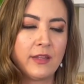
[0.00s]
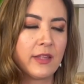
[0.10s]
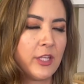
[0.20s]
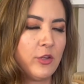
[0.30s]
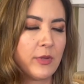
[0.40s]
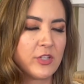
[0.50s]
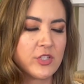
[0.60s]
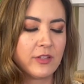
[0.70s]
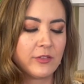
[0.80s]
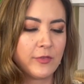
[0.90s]
and like you
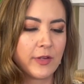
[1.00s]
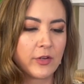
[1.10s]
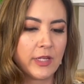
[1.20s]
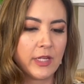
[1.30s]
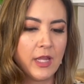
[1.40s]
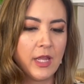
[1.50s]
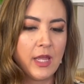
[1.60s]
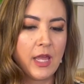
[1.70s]
mentioned, it's very